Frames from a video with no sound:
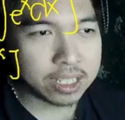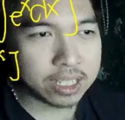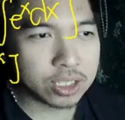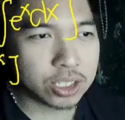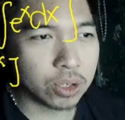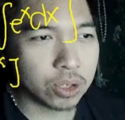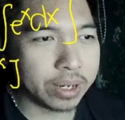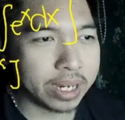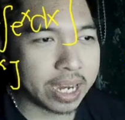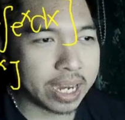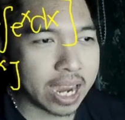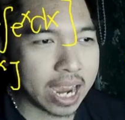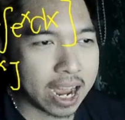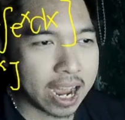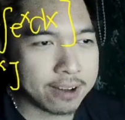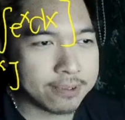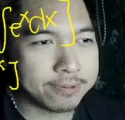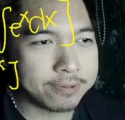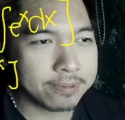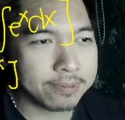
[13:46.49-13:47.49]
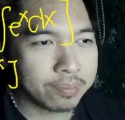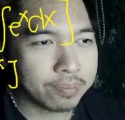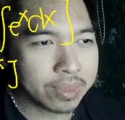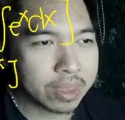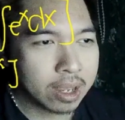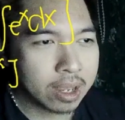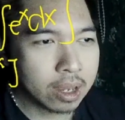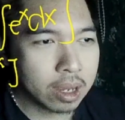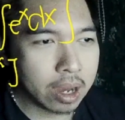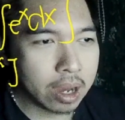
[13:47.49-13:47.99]
So we have
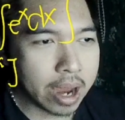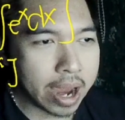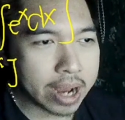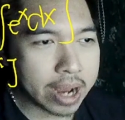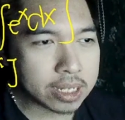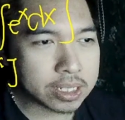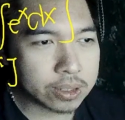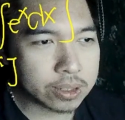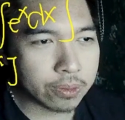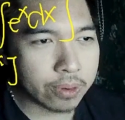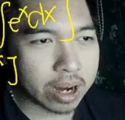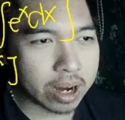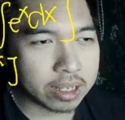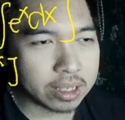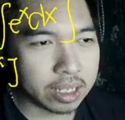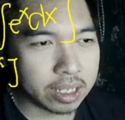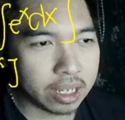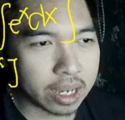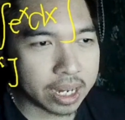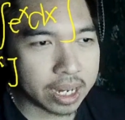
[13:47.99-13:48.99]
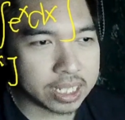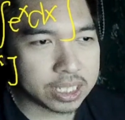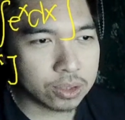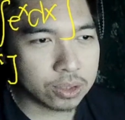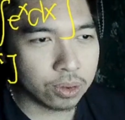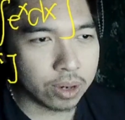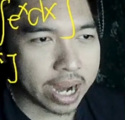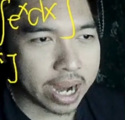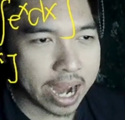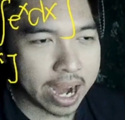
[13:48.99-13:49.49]
x squared e raised
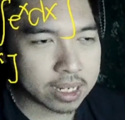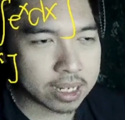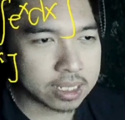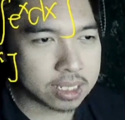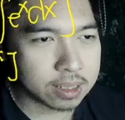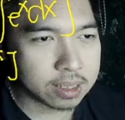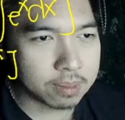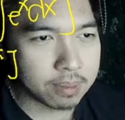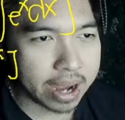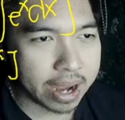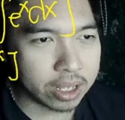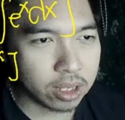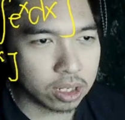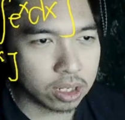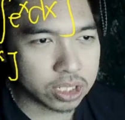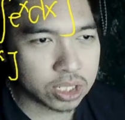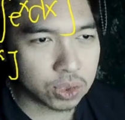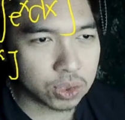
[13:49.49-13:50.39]
to x minus